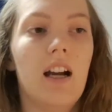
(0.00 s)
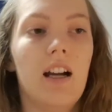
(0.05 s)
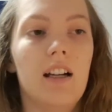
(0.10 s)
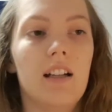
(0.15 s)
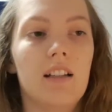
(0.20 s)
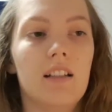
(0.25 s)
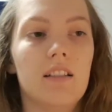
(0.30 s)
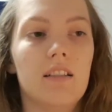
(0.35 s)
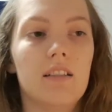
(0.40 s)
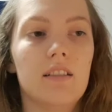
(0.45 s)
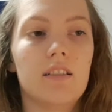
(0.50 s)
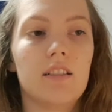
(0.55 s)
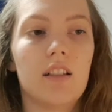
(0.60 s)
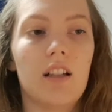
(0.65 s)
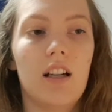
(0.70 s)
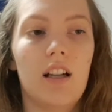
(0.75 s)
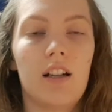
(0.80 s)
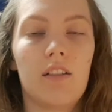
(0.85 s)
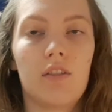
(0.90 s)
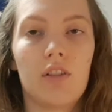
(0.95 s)
And
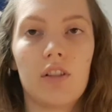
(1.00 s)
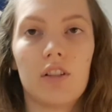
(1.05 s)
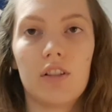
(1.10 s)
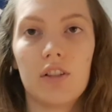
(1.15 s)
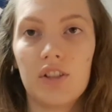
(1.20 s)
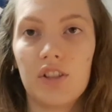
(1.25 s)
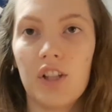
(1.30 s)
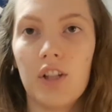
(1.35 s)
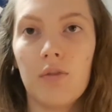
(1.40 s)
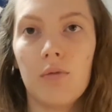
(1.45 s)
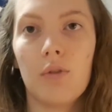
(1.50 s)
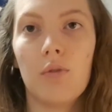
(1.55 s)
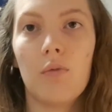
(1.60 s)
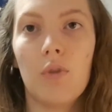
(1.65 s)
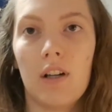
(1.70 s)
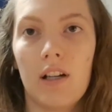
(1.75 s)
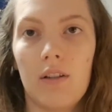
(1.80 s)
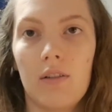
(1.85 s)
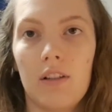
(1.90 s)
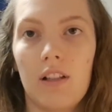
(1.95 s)
I've got 2
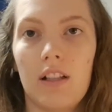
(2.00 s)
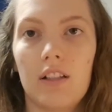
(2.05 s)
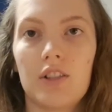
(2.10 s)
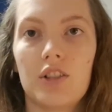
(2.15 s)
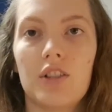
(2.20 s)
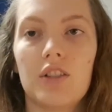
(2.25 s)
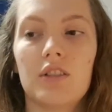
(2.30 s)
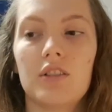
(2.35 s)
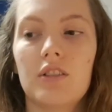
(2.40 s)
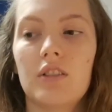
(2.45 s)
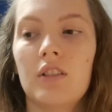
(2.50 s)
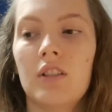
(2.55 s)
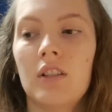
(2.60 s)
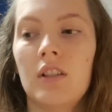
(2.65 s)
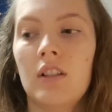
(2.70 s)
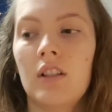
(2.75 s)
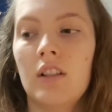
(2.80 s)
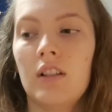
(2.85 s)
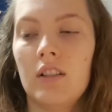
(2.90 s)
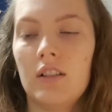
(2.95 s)
1-hour lectures
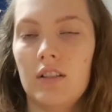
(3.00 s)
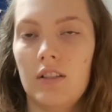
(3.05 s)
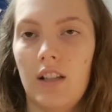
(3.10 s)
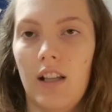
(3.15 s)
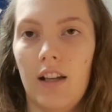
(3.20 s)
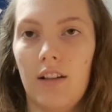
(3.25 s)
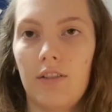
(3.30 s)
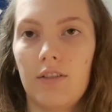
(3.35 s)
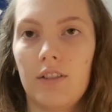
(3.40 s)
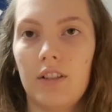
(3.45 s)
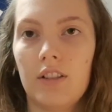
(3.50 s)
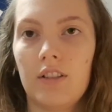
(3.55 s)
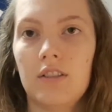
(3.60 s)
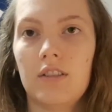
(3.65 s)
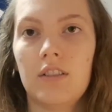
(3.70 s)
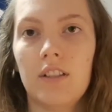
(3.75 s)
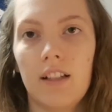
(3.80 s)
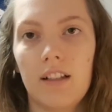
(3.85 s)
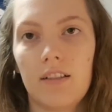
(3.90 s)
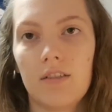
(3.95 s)
left
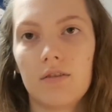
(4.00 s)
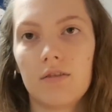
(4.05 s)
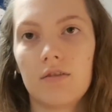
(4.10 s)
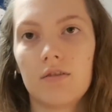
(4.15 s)
now.